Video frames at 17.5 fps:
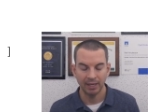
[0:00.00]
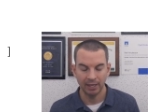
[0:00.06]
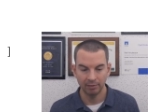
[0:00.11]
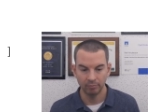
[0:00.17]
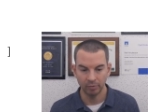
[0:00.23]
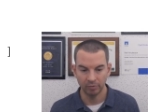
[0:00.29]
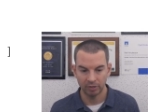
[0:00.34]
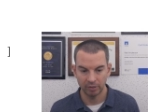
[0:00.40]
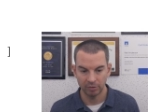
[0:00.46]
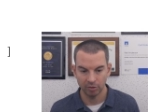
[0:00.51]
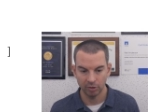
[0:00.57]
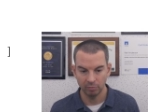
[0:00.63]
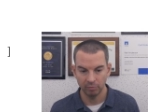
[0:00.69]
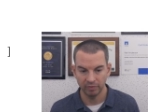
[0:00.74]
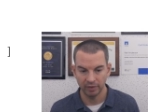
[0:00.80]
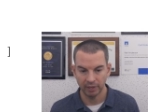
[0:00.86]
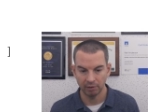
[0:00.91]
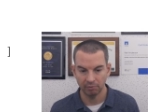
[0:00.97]
And we can see
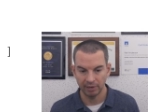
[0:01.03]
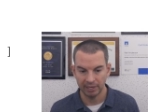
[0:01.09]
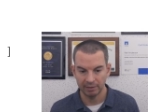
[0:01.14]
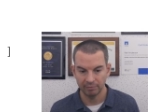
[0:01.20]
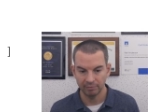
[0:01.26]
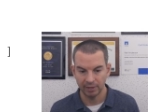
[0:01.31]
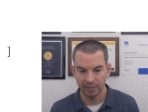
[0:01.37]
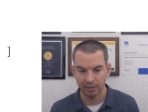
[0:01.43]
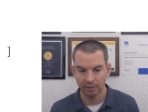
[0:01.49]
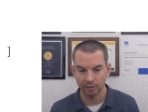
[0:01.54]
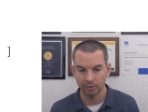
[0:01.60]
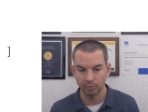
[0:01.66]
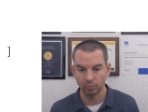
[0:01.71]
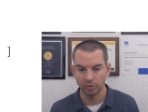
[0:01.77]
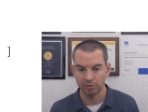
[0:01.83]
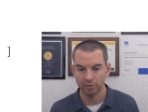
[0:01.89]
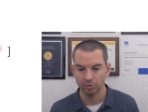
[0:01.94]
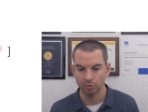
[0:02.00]
with the array there,
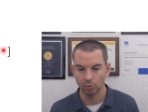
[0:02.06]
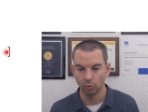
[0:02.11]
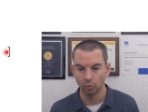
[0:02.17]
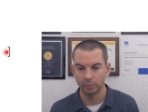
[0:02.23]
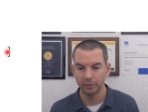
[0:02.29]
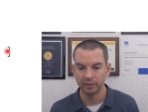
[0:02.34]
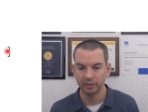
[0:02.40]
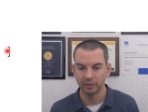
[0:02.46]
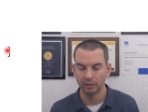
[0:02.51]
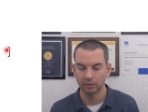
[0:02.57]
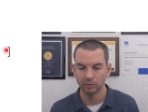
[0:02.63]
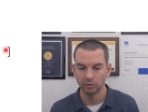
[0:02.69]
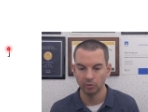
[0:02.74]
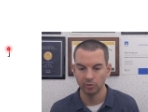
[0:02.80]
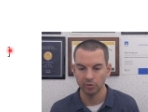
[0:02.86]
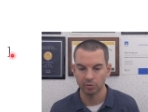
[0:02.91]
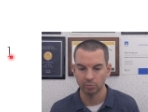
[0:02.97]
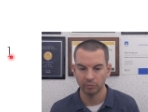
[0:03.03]
which is opened and
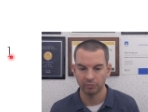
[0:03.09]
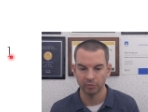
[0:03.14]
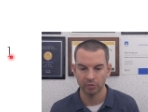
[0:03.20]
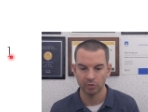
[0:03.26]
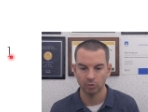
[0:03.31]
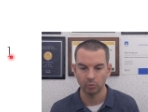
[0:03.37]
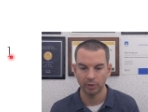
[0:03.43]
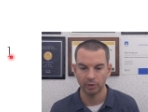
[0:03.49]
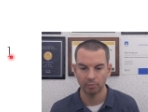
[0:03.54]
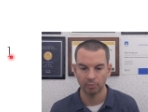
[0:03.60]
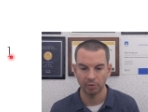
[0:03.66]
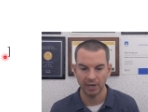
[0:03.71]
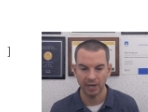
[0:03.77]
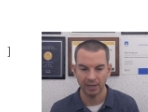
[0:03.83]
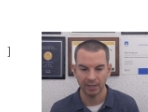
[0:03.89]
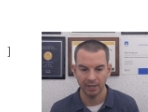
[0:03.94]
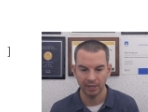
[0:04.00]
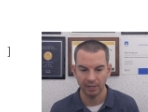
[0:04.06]
closed with the square
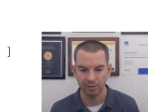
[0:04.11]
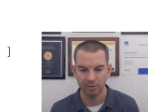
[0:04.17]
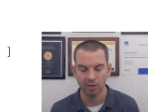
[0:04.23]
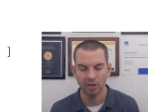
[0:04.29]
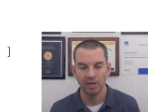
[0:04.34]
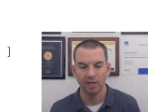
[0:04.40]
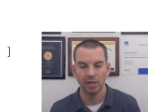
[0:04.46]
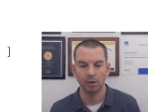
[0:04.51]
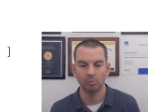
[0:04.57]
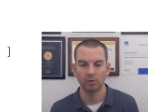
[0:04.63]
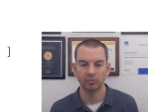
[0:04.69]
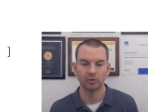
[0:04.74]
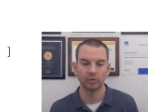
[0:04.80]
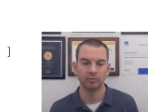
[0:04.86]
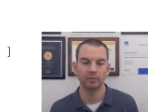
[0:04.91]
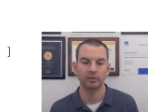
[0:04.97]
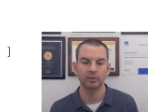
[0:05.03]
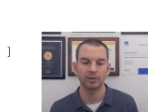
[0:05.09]
brackets. And we've
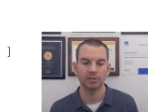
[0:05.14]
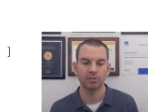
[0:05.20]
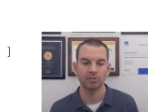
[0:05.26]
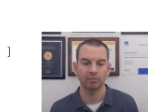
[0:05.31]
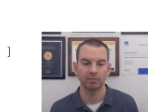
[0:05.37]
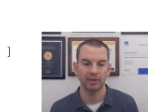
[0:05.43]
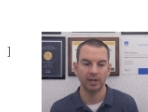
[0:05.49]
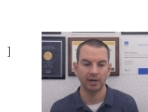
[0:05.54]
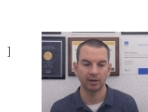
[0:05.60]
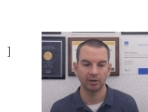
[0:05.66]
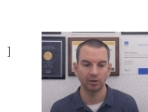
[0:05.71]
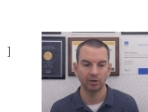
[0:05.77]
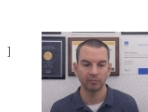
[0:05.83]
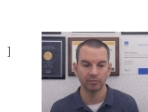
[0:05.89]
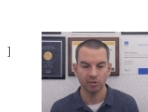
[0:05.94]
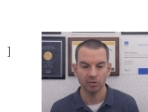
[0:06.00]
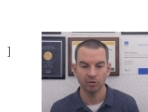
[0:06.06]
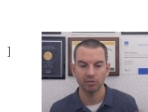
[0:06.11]
got the list there
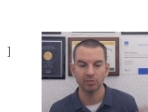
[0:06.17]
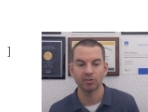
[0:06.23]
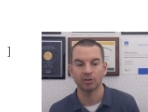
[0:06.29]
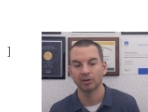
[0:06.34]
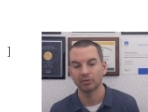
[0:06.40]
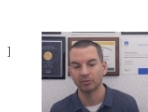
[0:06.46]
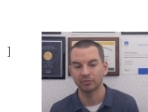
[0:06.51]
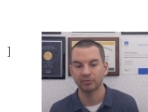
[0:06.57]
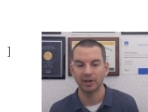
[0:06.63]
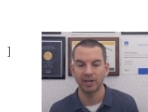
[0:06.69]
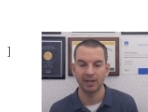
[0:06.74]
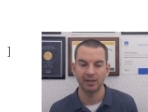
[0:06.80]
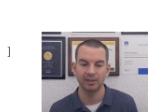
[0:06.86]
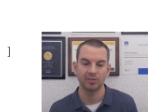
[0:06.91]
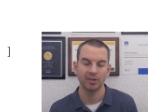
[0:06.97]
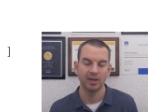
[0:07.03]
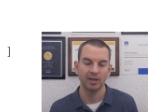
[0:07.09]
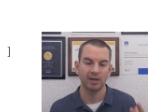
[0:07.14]
of John's
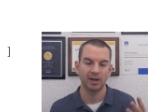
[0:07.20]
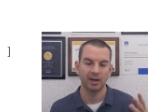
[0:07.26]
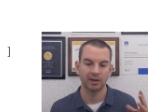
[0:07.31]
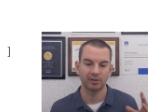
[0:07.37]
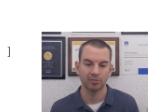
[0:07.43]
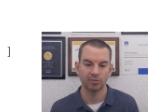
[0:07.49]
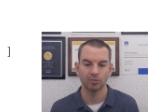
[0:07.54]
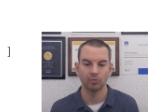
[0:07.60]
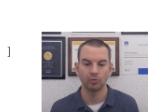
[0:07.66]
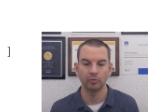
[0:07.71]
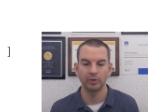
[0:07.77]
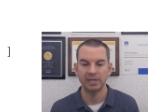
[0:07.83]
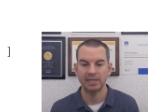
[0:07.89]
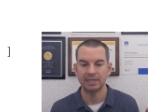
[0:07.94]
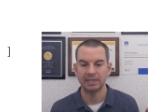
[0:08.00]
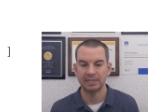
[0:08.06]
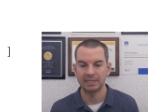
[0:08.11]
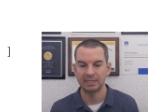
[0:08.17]
girlfriends are
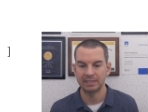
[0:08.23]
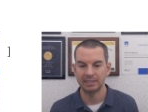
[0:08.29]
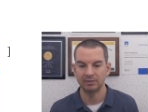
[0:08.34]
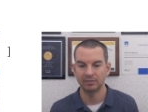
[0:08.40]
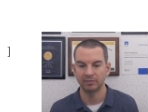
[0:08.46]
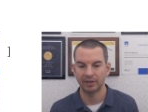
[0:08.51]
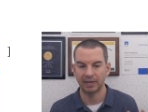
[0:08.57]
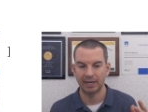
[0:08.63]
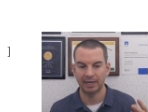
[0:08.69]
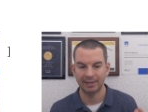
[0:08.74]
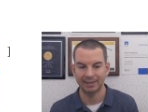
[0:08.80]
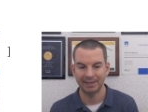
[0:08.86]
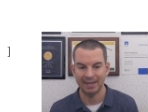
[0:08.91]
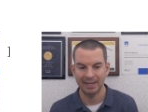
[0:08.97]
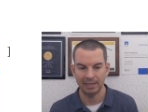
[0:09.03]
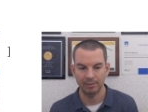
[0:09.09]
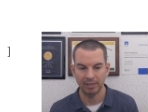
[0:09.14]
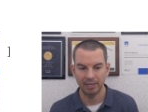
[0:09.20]
Zoe, Eve, and
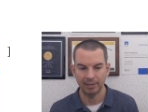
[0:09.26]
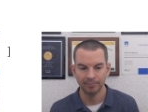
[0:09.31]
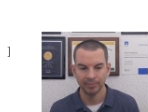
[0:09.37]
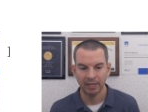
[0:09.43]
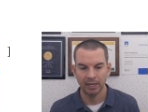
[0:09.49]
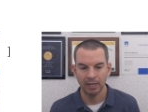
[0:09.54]
Amy.